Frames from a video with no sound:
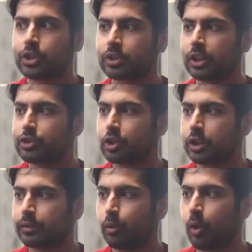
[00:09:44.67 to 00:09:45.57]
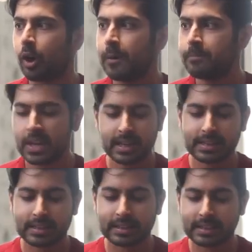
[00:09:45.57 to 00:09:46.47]
just going to search for
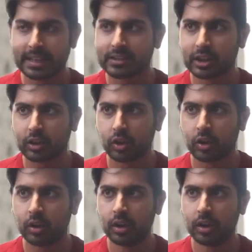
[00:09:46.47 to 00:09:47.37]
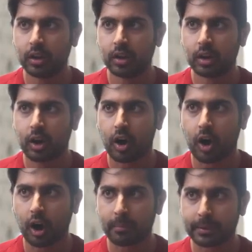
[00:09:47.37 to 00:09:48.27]
statistical
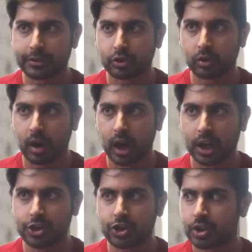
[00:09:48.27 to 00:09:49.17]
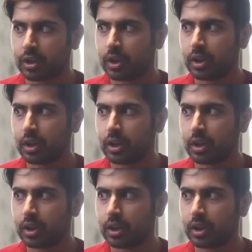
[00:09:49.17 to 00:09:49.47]
arbitrage